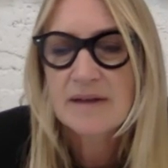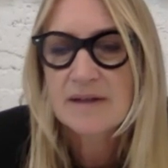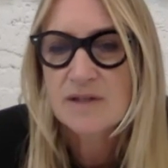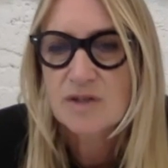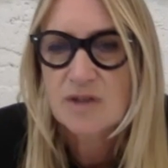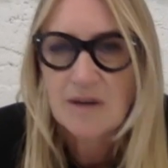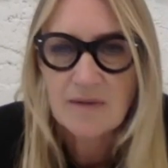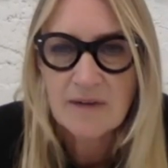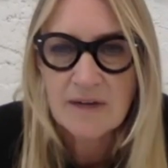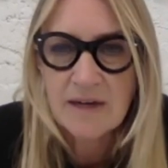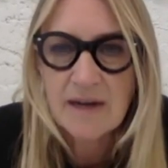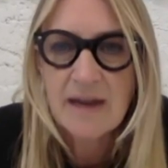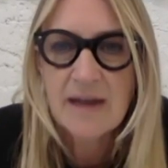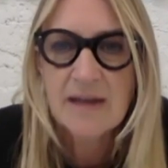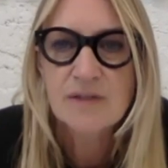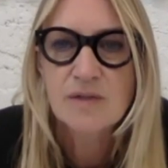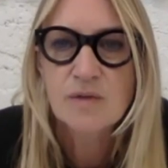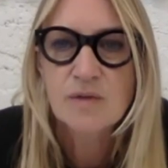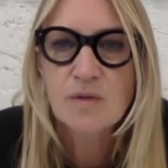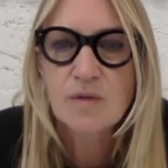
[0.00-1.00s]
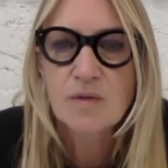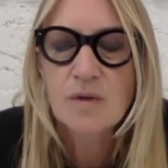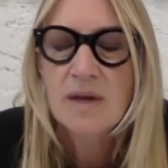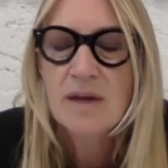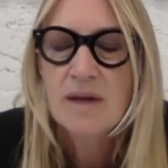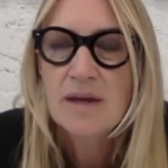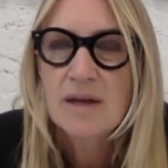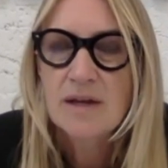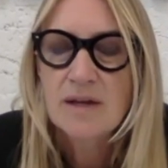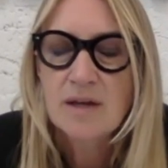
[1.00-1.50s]
traveling less or,
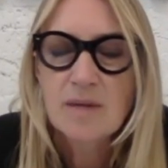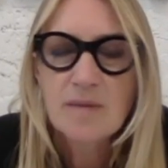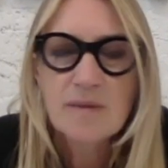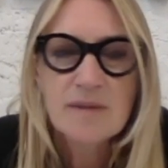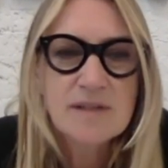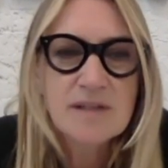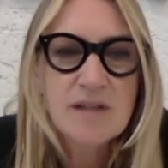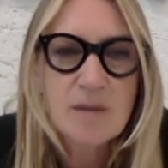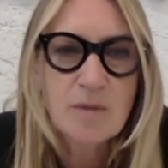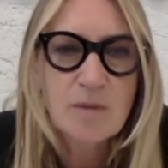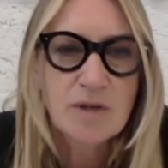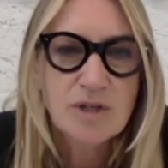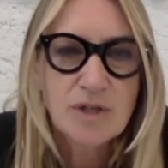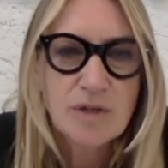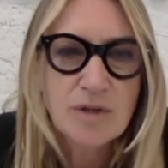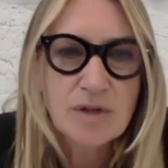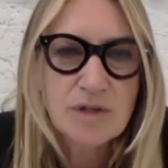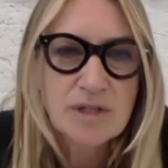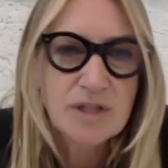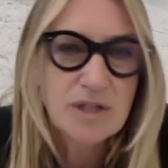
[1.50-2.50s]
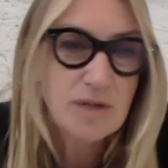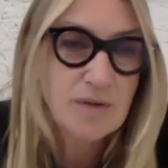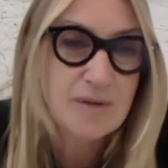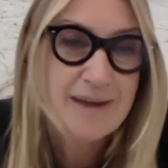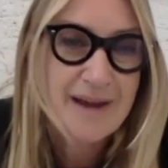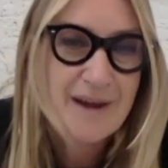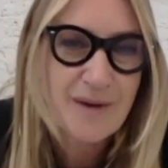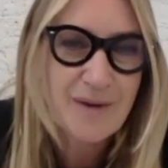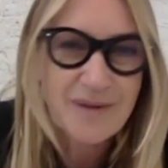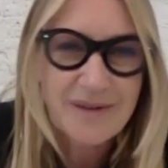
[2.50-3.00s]
there's so much you can do
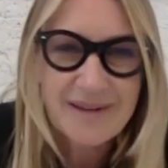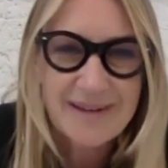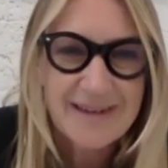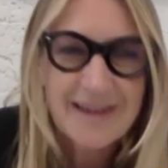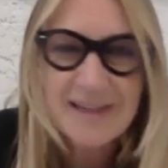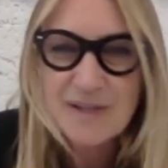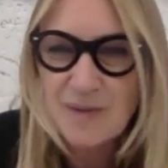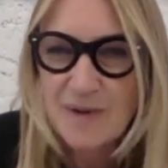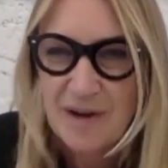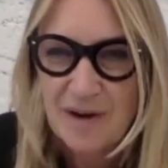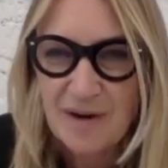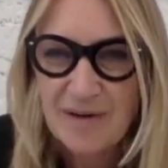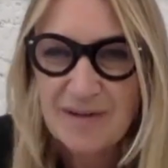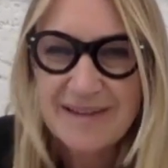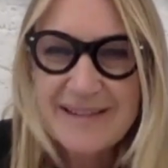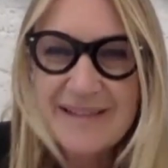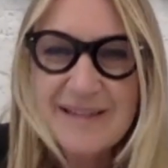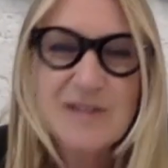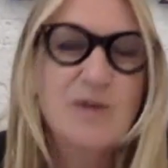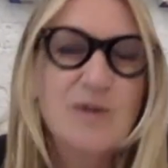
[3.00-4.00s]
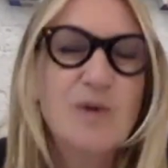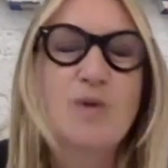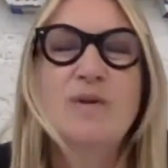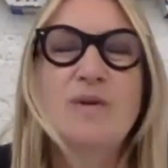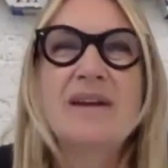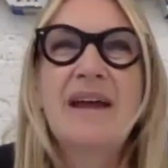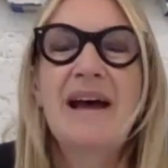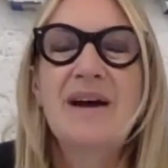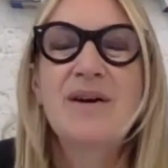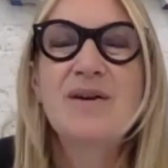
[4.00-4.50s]
now, and as we are in this call
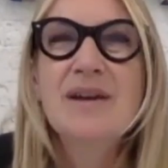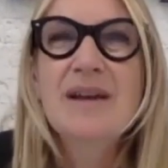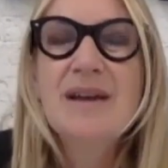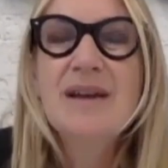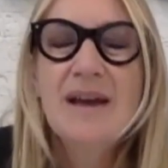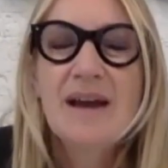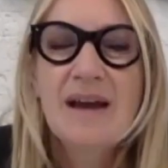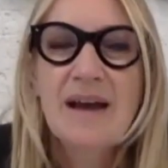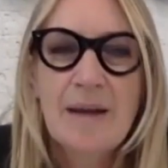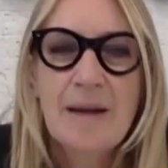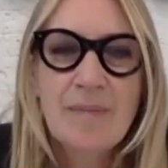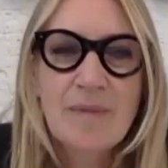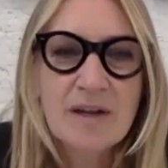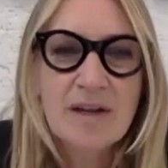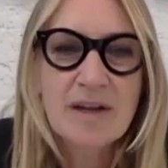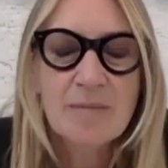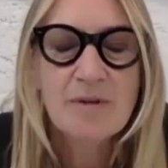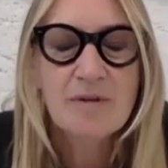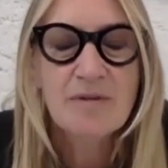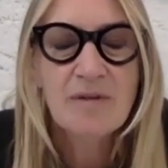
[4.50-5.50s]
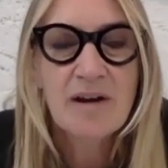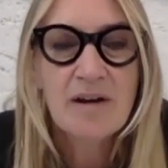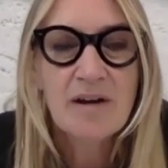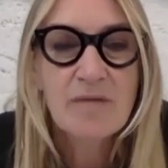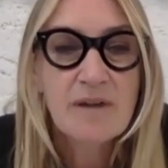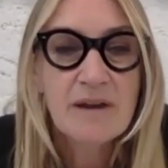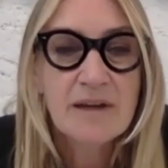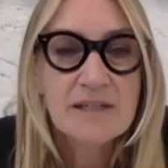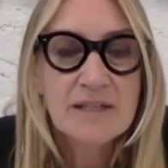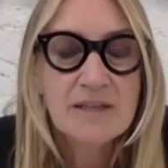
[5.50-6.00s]
now, that can be very
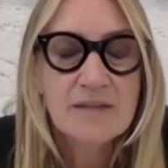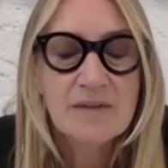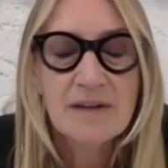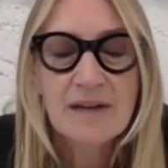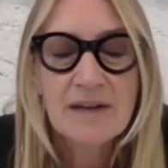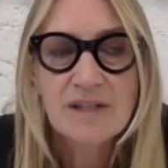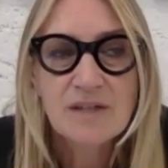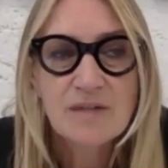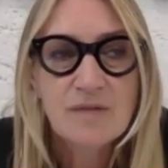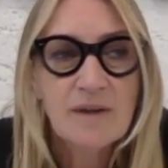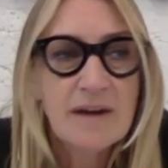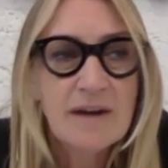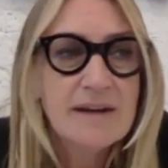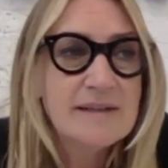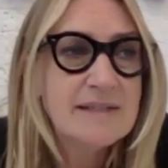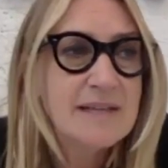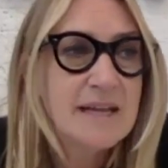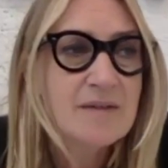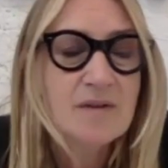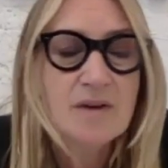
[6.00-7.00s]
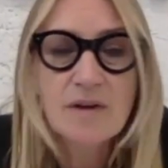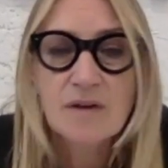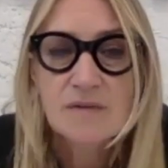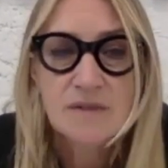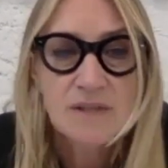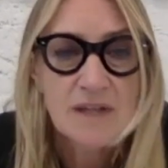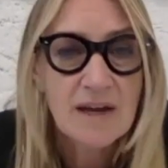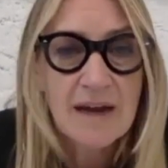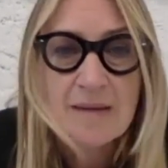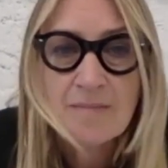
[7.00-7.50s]
effective and actually, frankly, save a lot of
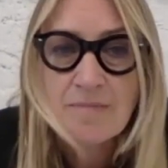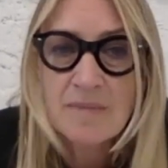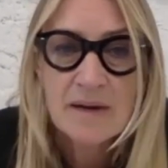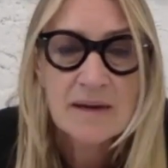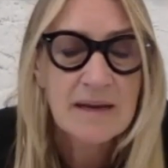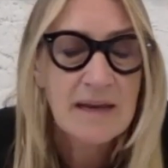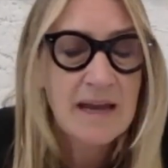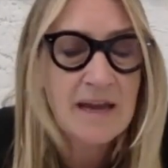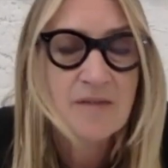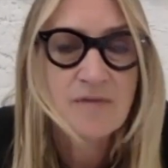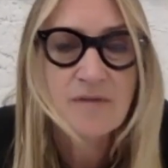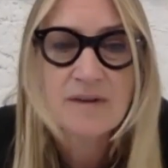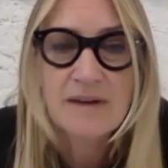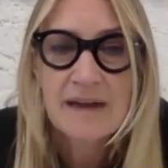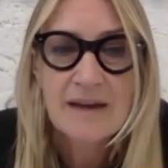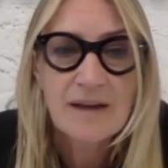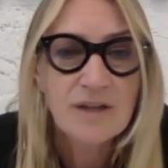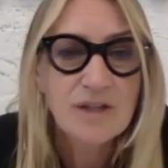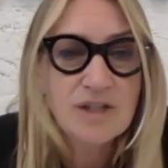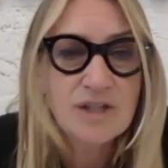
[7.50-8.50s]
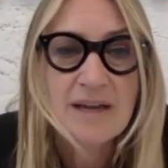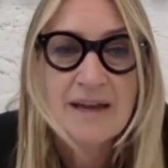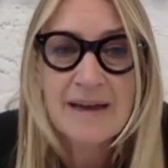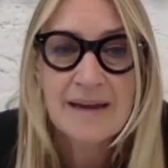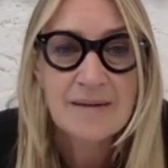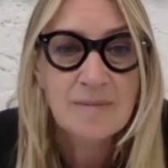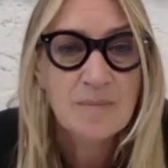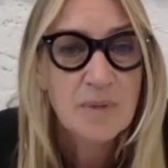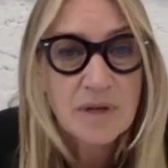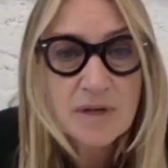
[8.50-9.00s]
time, money, effort, energy,
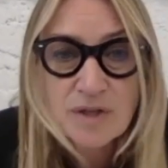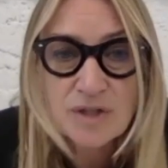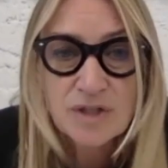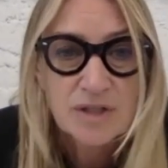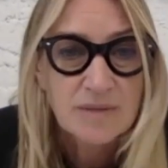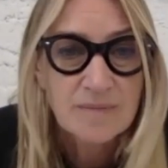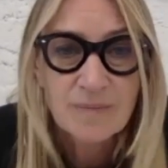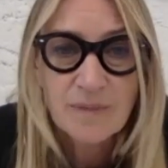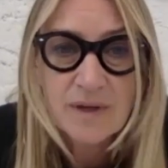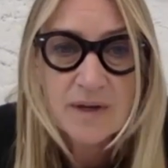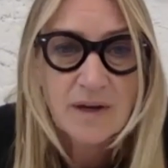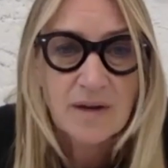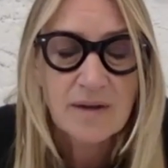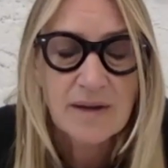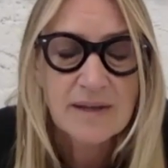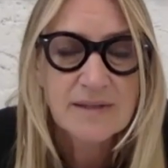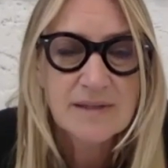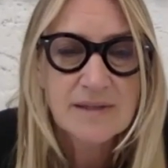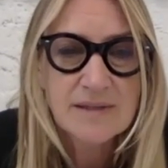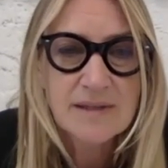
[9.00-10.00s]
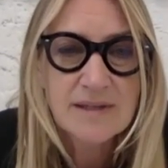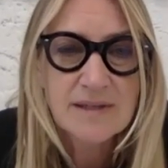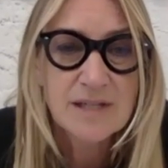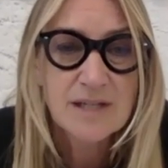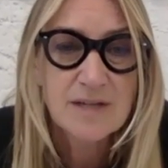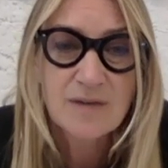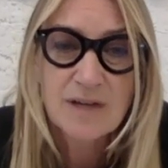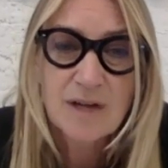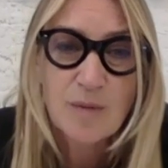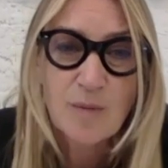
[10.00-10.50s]
and pollution. It's sort
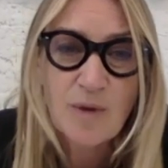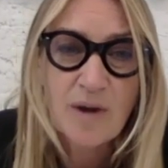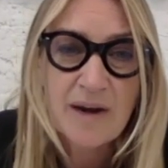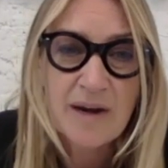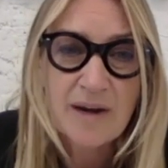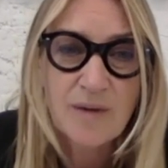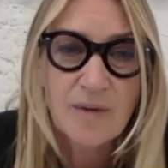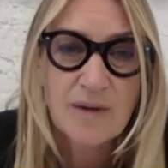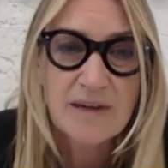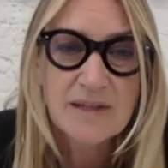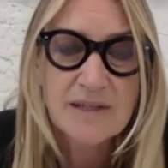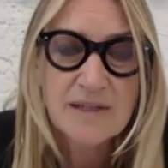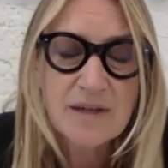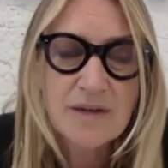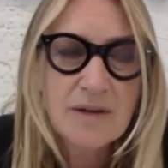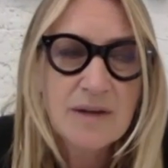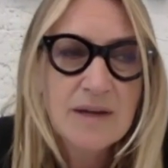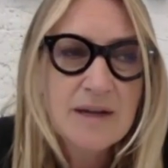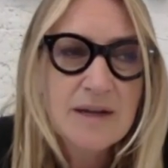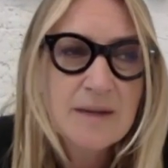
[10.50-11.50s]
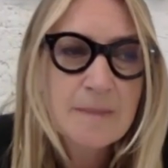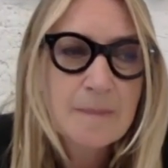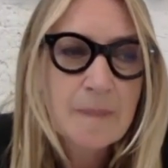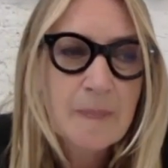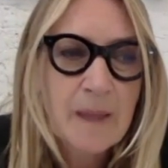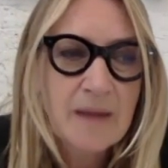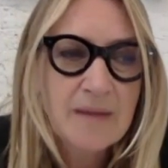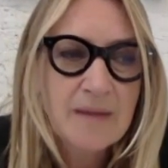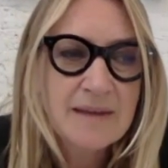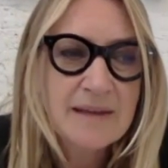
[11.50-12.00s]
of a no-brainer, really. So
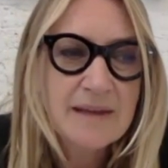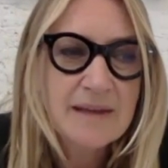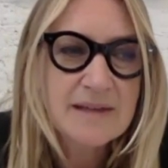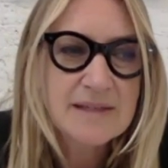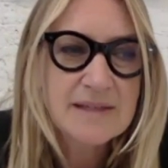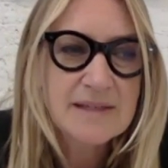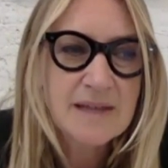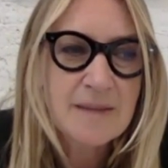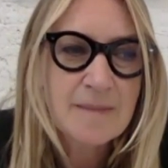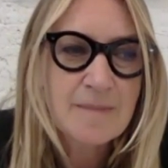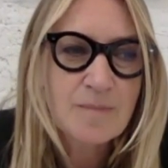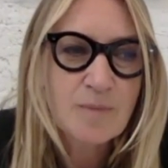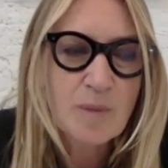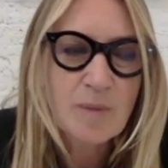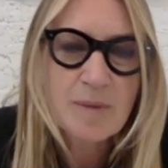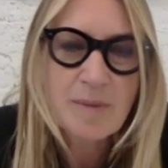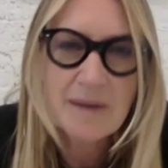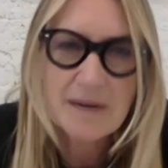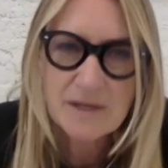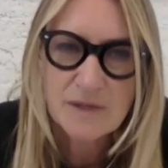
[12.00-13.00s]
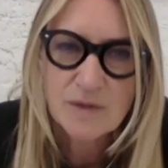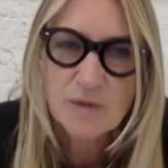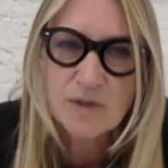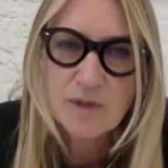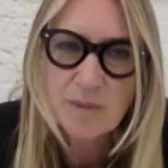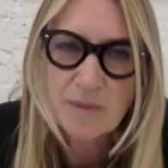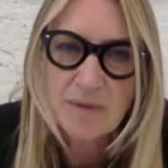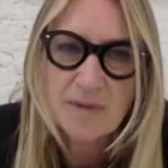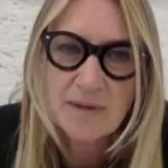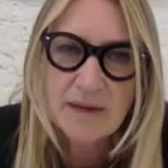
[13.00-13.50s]
I think it's probably made us all stop
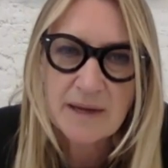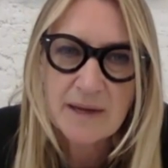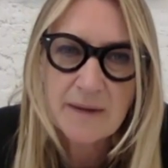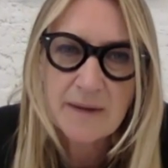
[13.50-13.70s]
and think.